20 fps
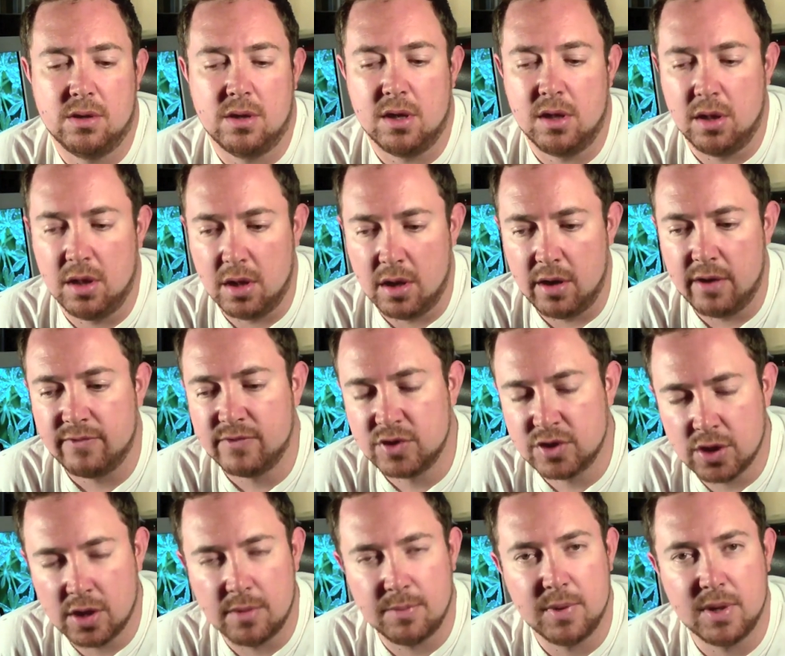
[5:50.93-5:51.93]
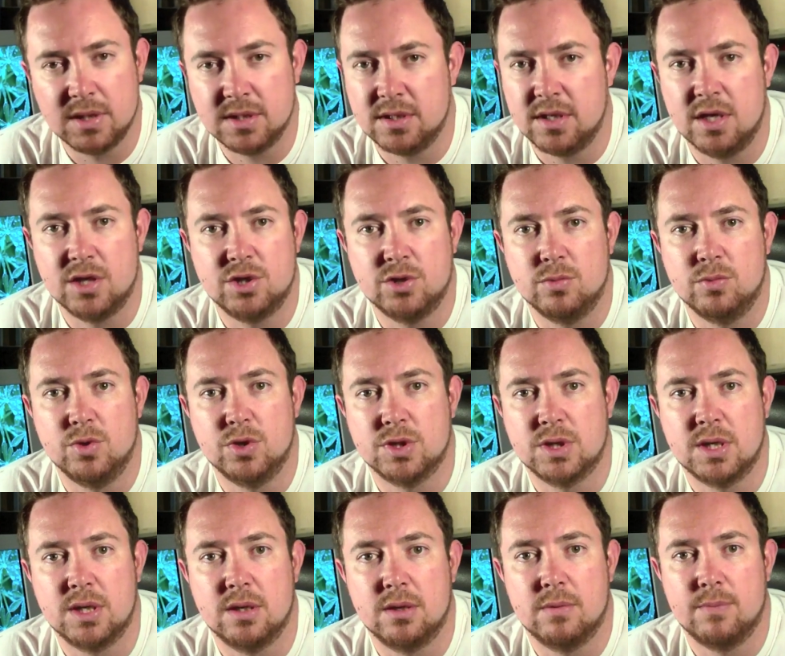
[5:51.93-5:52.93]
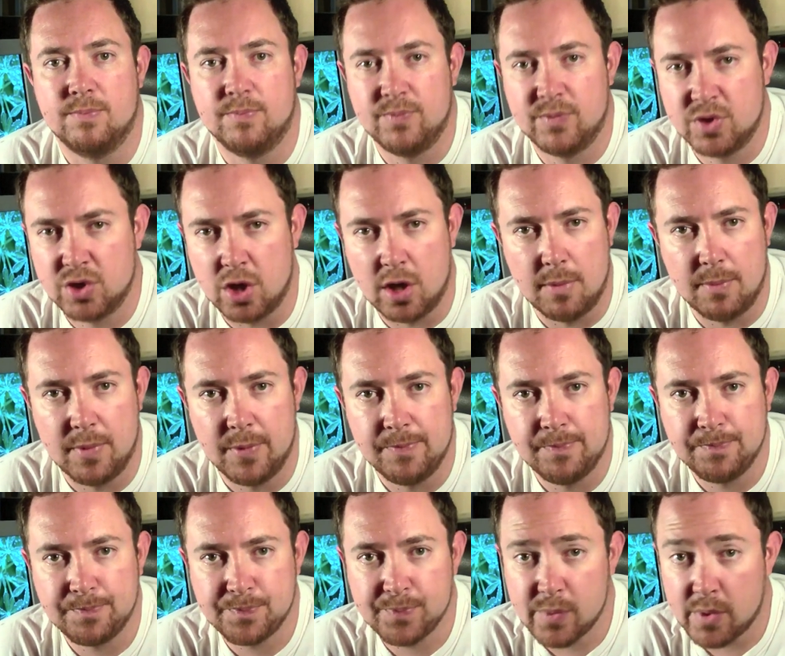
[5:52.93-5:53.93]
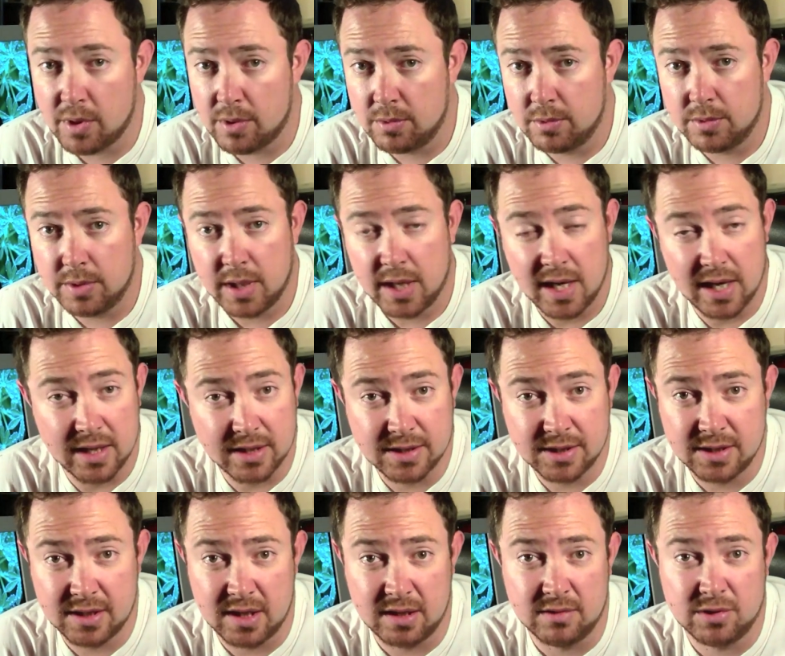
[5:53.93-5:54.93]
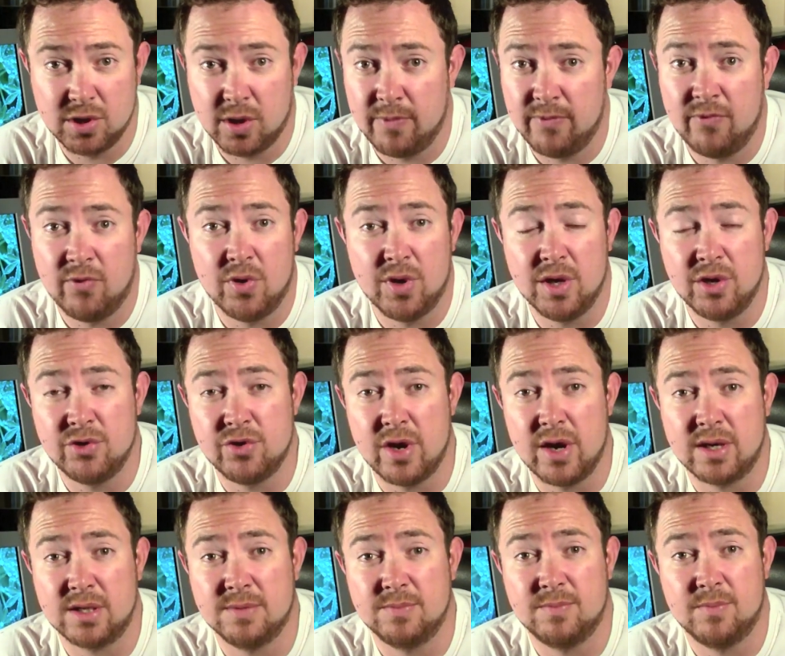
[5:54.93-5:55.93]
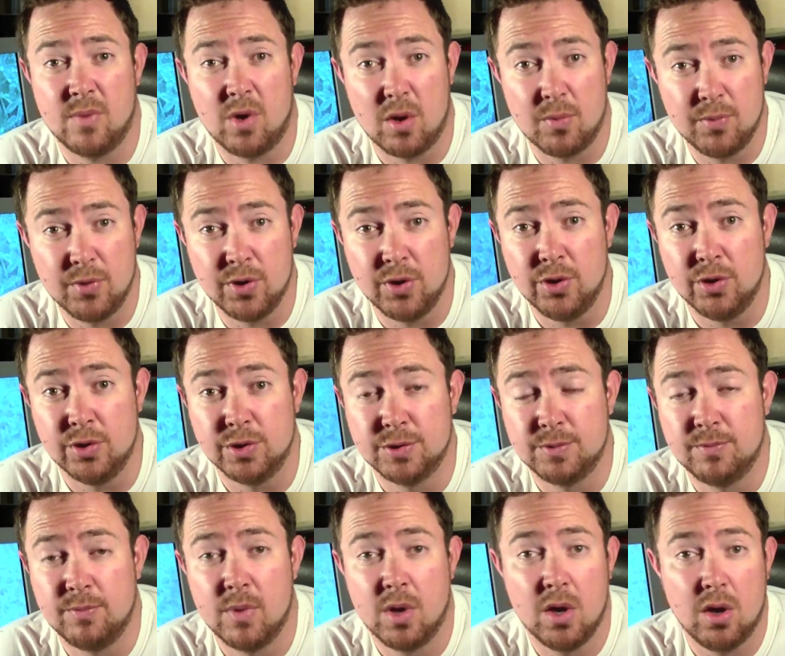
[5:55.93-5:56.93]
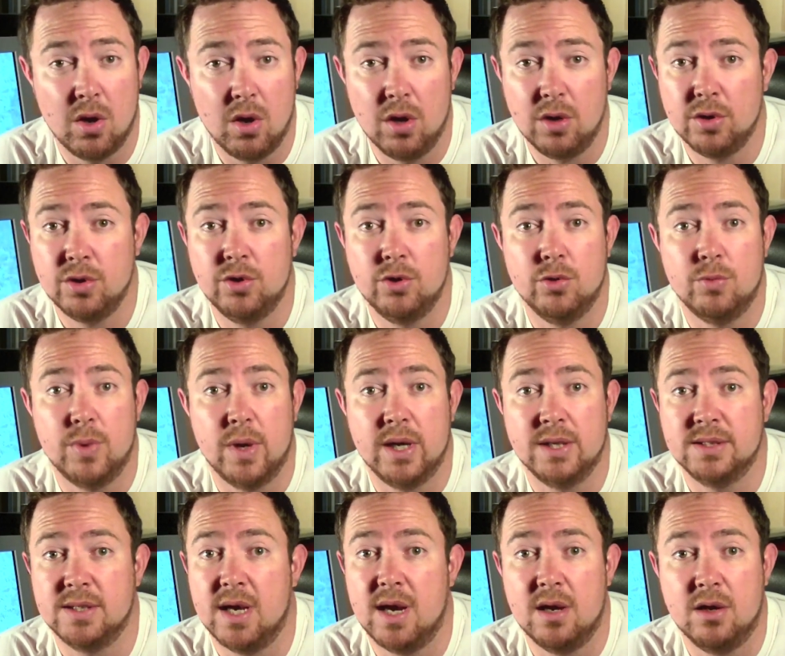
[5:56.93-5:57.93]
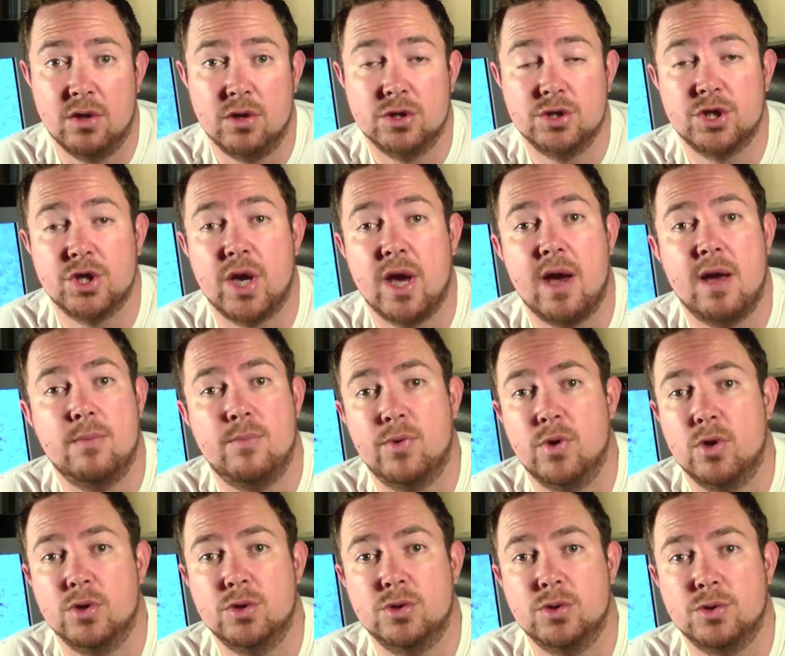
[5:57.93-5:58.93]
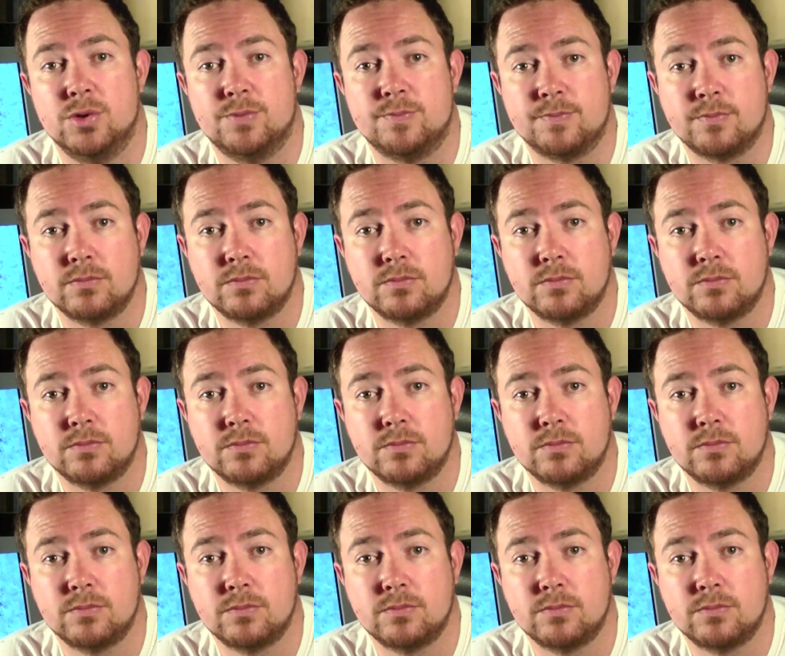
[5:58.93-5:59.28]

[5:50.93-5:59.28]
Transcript: A lot of top international music, top hits and top 40 tracks are produced on Cubase and Logic and Pro Tools.